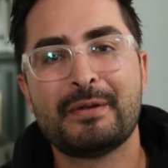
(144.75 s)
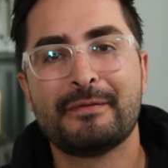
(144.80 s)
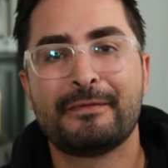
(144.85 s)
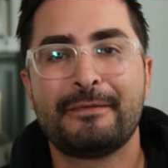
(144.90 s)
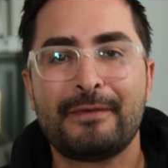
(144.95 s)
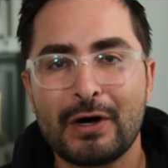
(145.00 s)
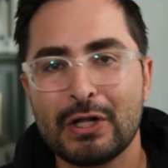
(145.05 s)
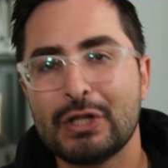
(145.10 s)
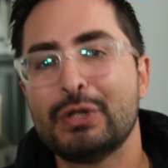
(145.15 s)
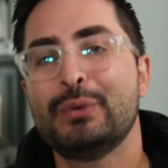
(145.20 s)

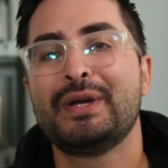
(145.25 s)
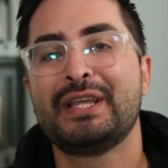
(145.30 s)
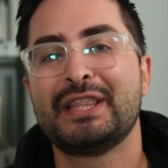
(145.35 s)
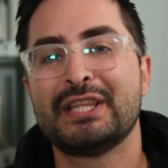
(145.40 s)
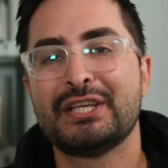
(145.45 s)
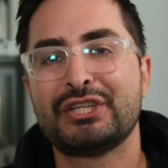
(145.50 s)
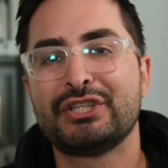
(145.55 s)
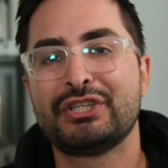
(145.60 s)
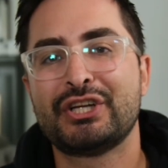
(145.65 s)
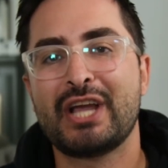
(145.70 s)
following
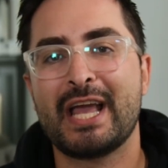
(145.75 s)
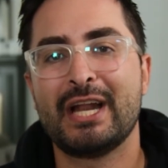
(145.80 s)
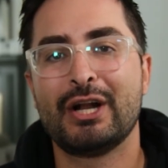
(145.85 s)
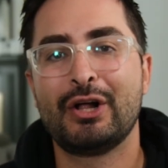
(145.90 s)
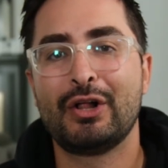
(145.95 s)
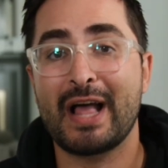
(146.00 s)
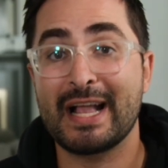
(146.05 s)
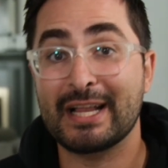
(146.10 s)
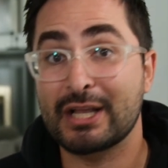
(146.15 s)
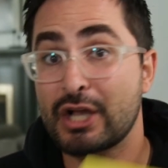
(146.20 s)
this
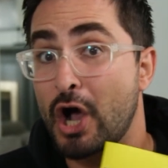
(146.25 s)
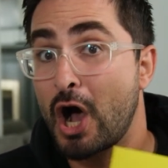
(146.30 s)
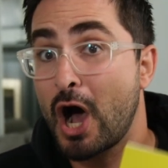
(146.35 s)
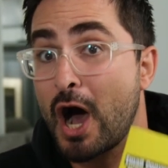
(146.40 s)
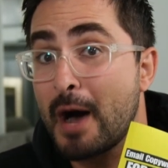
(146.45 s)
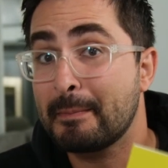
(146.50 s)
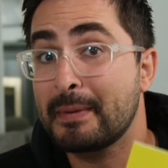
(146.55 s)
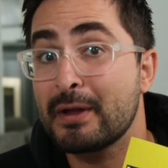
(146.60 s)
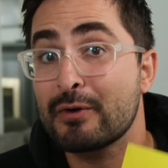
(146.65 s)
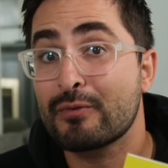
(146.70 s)
channel and
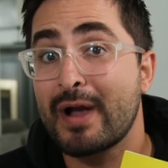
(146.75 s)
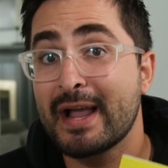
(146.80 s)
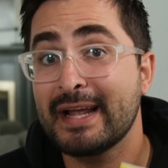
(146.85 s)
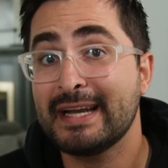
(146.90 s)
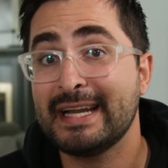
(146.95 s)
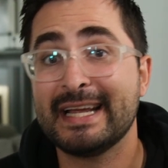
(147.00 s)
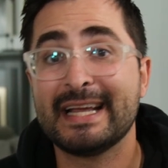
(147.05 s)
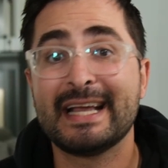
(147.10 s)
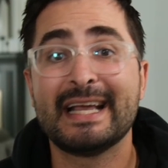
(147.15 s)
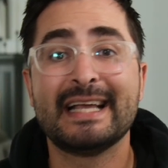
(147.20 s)

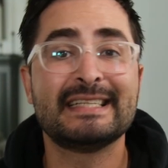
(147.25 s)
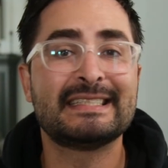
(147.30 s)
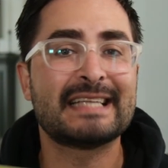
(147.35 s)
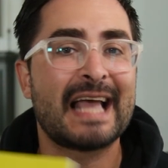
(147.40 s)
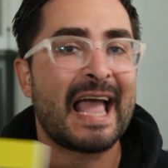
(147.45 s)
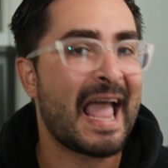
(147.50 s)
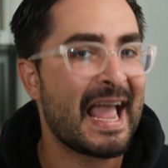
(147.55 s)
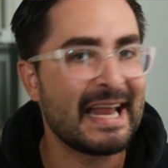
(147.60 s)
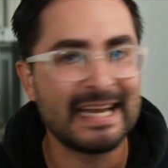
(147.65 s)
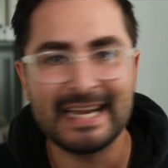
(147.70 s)
copywriting is
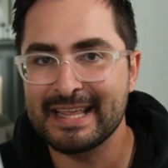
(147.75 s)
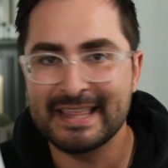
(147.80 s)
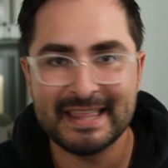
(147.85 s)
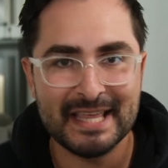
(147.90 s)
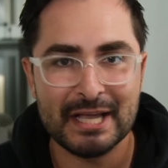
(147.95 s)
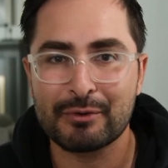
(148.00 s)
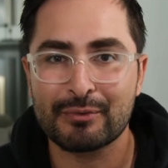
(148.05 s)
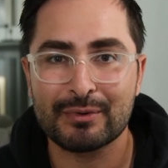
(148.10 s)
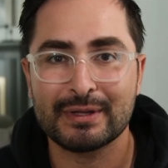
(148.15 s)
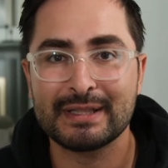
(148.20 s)

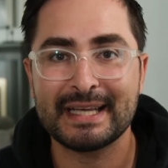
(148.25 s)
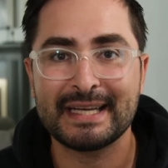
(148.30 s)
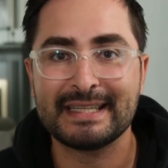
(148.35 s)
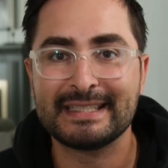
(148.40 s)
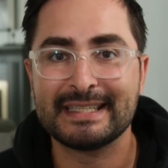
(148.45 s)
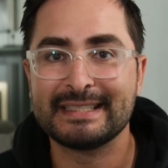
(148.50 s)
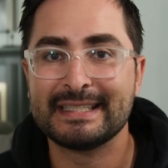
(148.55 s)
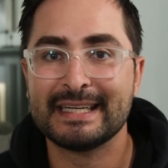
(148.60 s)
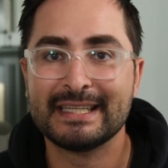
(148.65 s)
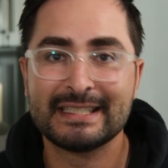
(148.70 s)
anything
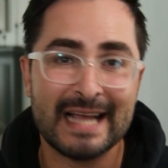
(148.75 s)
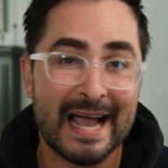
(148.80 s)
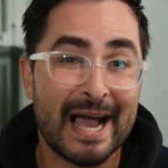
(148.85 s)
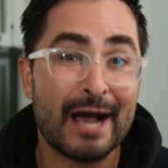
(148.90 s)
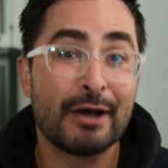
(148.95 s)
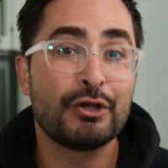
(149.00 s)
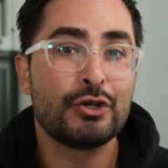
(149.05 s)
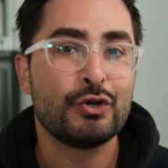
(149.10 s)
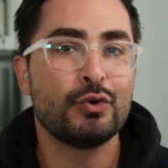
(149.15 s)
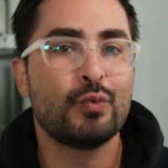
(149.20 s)
related to how
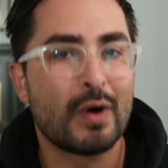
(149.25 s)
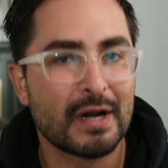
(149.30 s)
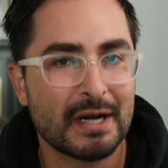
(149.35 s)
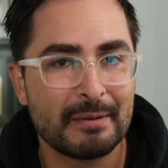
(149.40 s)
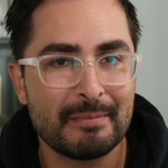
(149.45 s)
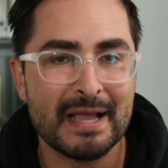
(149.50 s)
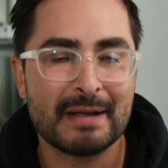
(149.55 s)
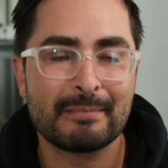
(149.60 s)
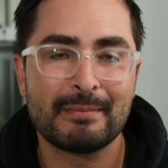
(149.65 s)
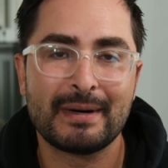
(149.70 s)
you want to
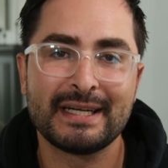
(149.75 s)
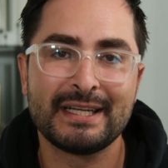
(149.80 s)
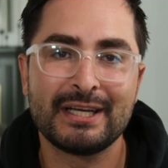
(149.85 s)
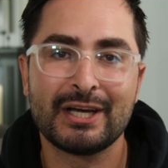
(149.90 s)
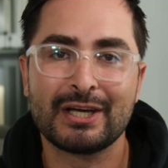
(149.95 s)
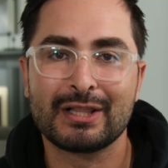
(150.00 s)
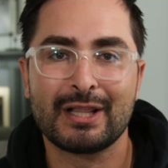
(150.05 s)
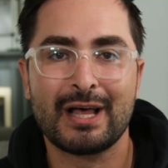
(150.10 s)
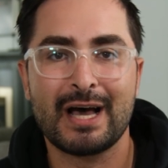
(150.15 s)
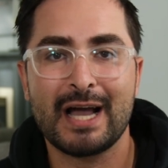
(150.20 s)
make money
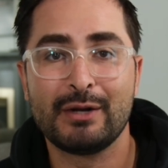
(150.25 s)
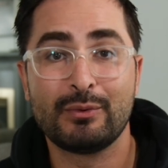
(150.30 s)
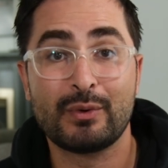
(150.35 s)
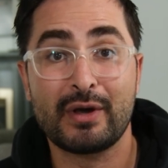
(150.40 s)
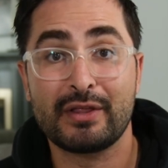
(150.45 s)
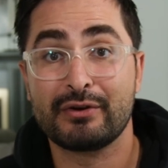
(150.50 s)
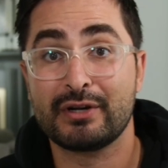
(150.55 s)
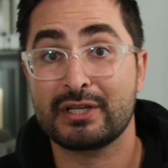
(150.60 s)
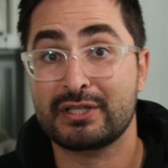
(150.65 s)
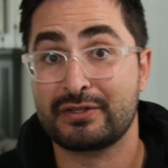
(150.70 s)
online,
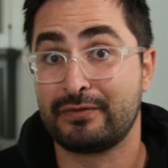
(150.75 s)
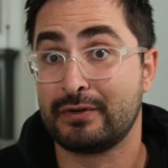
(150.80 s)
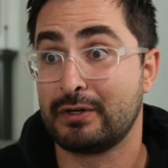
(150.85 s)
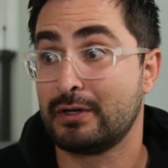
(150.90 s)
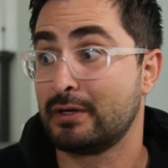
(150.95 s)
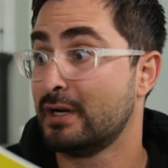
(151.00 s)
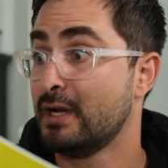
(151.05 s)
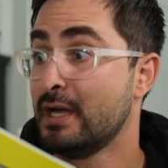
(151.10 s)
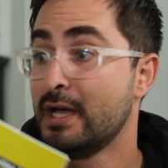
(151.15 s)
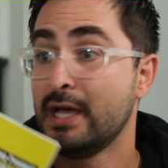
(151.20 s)
whether it's
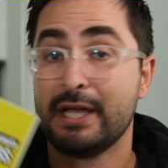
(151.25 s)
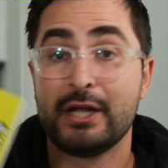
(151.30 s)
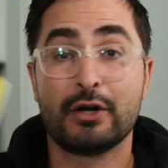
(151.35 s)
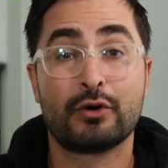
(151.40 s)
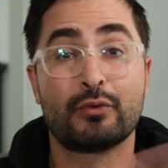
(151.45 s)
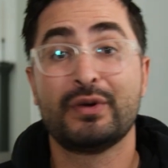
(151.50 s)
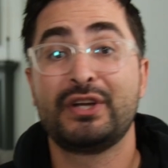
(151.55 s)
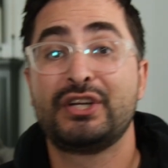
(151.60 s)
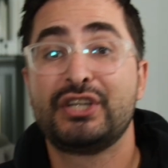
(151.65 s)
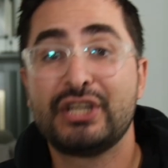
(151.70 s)
for
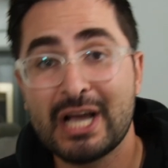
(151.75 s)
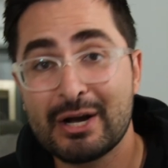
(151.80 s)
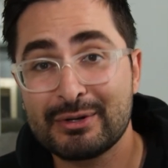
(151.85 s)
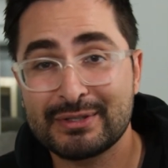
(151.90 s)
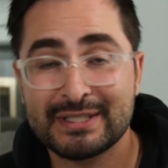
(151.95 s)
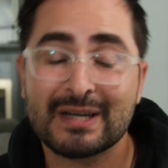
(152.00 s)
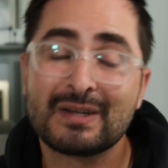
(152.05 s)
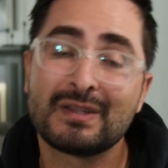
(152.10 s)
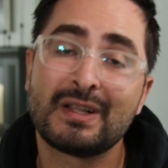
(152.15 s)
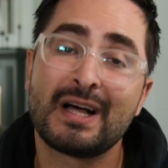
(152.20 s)
reaching out
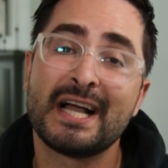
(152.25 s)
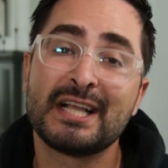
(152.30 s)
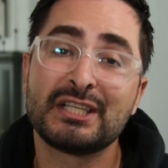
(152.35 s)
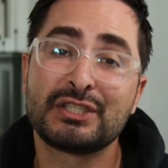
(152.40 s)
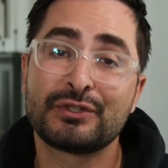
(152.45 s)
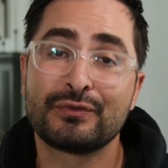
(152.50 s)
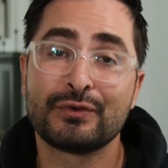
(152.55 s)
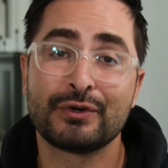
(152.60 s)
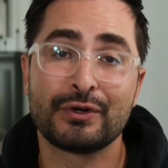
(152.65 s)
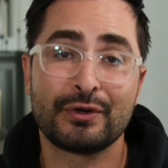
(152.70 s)
to clients
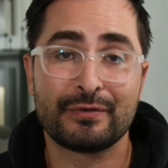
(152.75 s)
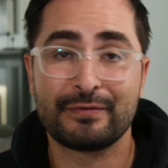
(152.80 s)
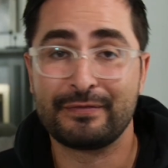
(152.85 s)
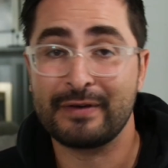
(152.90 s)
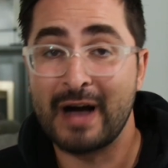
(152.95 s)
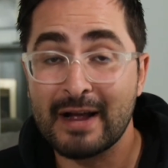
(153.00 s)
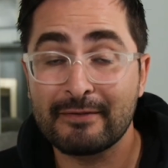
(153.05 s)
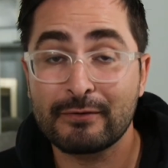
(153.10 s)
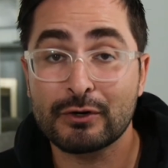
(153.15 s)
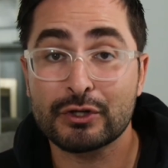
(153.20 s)
for your
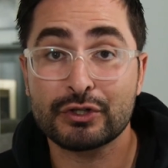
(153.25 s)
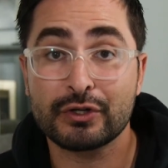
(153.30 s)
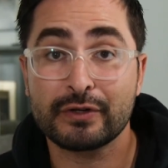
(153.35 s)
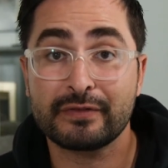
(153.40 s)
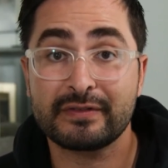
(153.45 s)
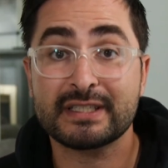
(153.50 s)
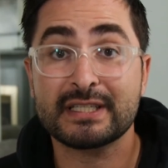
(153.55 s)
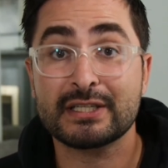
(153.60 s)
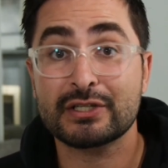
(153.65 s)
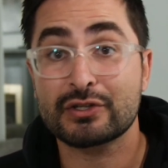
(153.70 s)
Fiverr
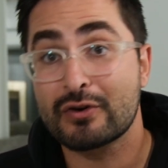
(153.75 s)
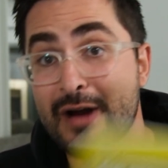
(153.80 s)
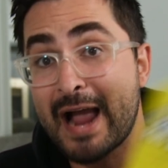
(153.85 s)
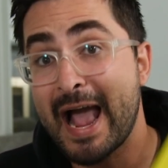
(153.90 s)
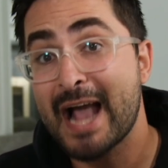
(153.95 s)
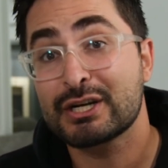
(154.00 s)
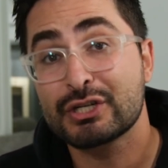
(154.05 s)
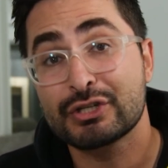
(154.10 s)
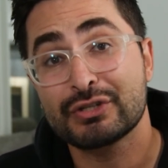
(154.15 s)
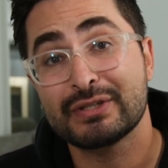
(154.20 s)
services or
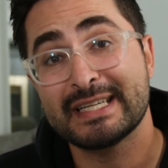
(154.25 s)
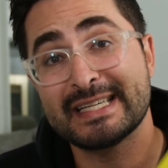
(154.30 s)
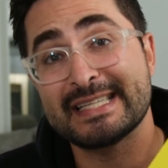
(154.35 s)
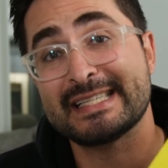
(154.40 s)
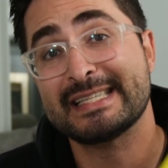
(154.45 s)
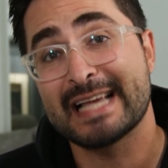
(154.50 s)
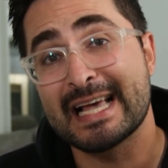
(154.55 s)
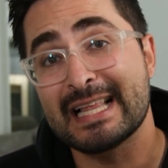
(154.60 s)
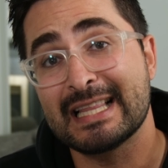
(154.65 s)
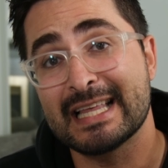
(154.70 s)
actually
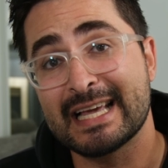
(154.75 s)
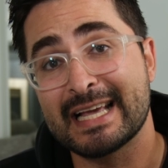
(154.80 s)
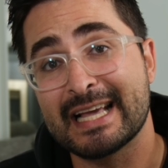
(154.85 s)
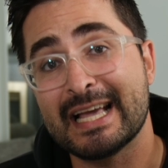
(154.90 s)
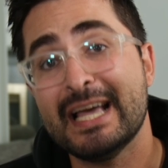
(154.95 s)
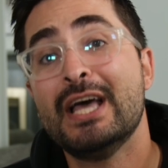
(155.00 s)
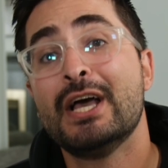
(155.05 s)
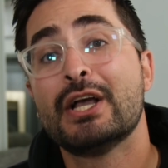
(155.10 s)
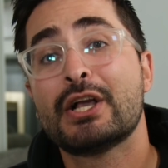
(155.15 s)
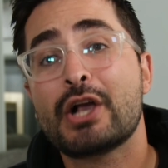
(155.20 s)
selling
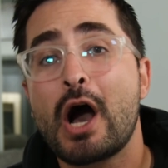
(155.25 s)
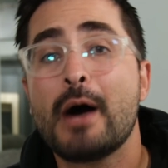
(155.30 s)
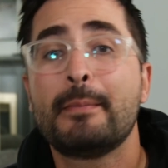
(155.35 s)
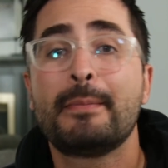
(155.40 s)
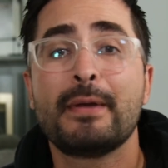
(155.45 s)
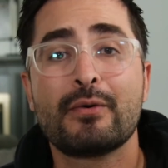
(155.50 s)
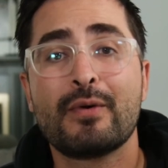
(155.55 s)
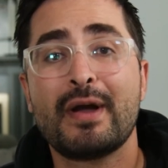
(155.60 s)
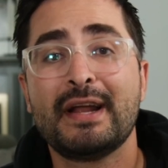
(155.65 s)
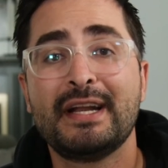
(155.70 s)

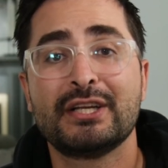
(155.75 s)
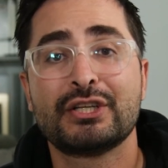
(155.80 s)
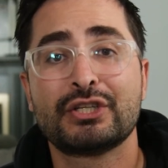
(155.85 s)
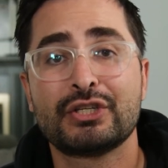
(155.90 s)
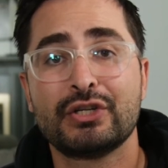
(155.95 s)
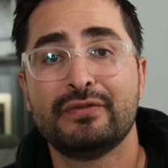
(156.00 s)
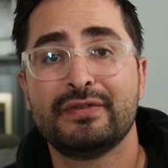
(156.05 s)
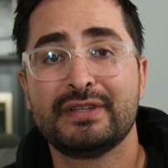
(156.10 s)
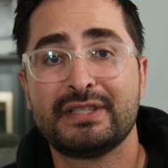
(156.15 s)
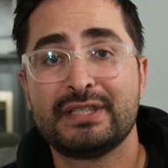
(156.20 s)
copywriting
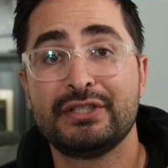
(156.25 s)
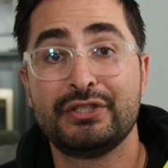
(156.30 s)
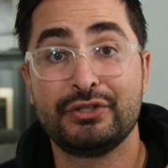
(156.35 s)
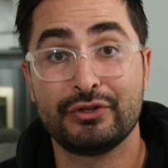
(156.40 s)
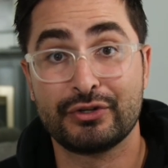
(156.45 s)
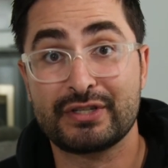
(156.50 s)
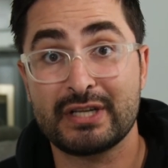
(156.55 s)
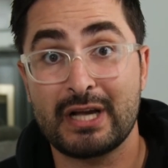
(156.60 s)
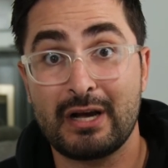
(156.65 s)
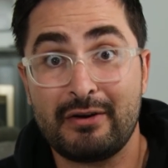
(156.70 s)
services
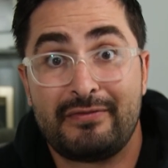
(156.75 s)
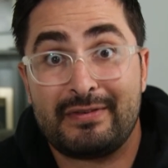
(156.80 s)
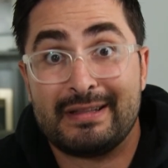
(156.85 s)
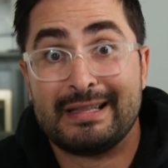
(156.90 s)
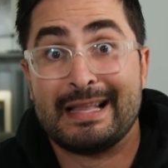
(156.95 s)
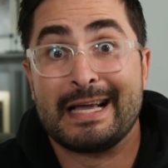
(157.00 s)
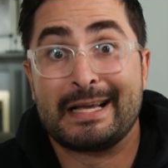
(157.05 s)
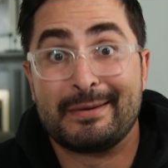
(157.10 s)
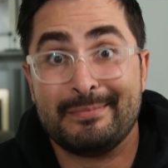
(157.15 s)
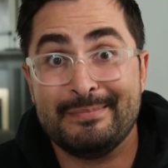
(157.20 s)
yourself,
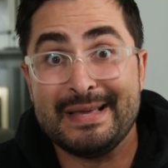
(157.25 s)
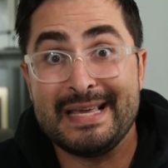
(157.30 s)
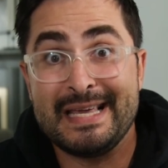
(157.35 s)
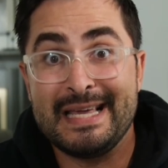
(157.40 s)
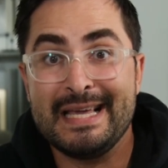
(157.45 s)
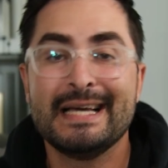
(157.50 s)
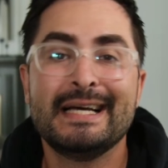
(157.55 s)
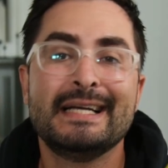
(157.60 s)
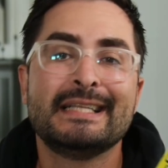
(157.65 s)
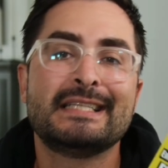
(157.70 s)
like
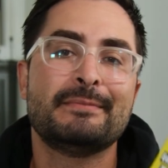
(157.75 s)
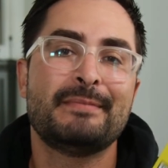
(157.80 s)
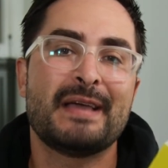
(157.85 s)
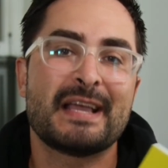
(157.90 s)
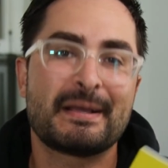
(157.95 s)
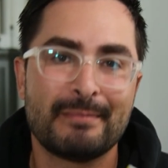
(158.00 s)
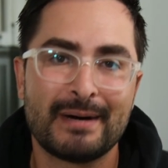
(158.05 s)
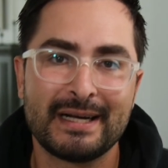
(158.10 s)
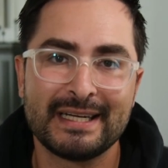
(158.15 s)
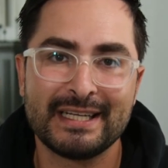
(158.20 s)
me, to
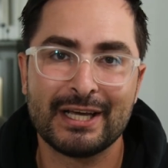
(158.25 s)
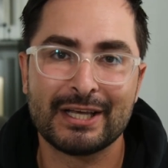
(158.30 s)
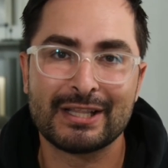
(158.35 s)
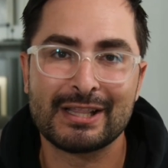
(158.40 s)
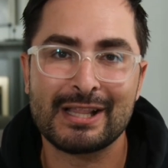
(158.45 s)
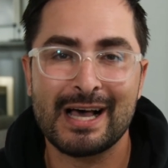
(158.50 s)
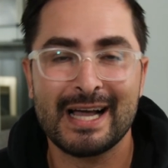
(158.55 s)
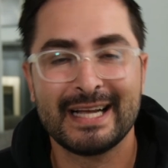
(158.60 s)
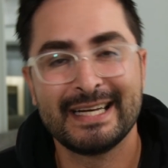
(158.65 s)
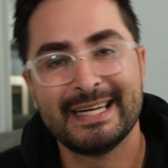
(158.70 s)
make money
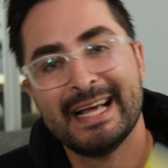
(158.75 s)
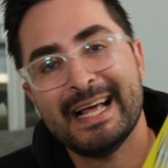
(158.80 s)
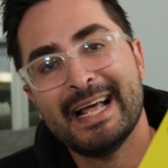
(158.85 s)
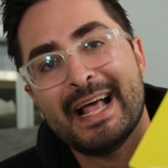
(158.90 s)
online,